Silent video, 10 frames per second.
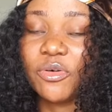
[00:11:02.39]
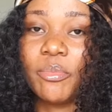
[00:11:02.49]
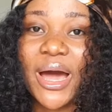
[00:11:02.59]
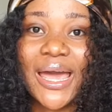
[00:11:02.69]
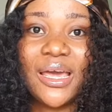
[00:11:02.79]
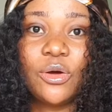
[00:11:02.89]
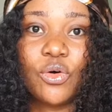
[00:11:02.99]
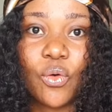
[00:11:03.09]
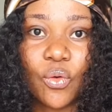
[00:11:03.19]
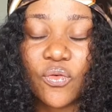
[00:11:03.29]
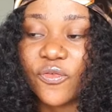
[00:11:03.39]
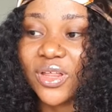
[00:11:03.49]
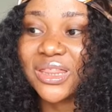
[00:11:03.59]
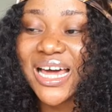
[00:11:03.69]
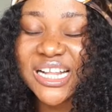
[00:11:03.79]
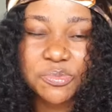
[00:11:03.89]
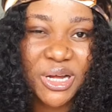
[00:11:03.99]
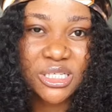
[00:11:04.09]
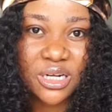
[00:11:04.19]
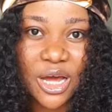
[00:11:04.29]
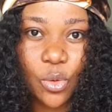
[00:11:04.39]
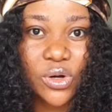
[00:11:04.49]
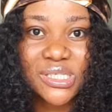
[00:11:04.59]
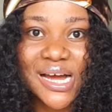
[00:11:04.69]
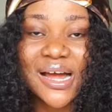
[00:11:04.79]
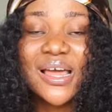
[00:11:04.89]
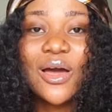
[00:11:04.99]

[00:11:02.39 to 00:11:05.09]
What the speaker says: my goal for that particular quarter.